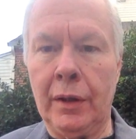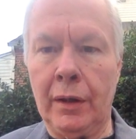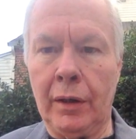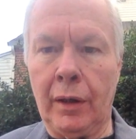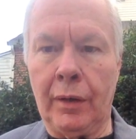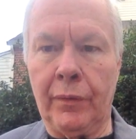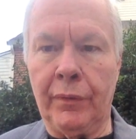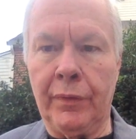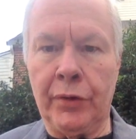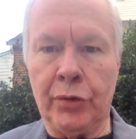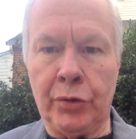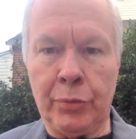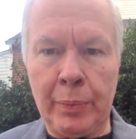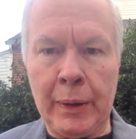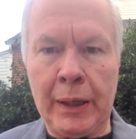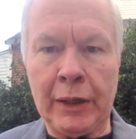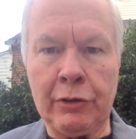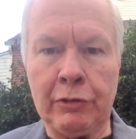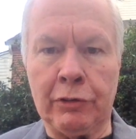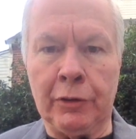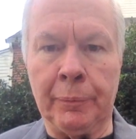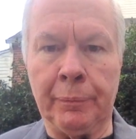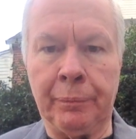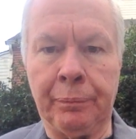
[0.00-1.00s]
of the
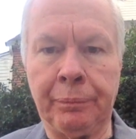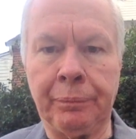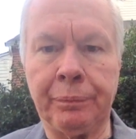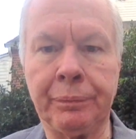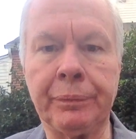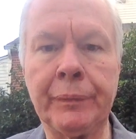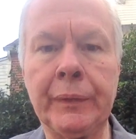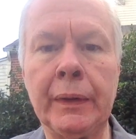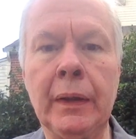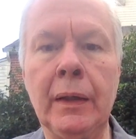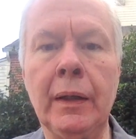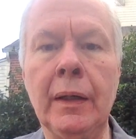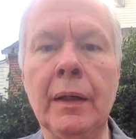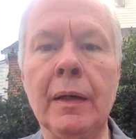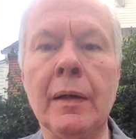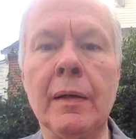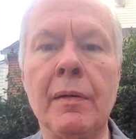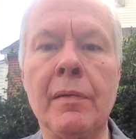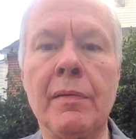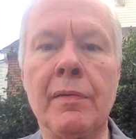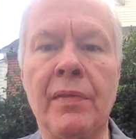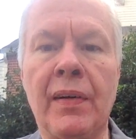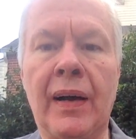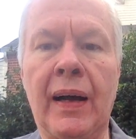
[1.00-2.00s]
spectrum.
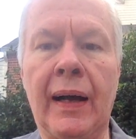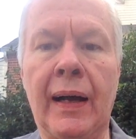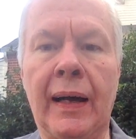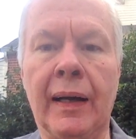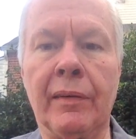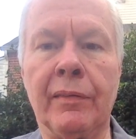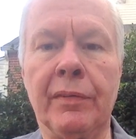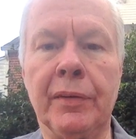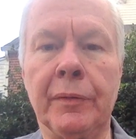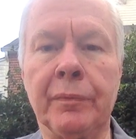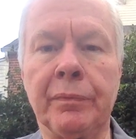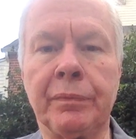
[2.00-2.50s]
5.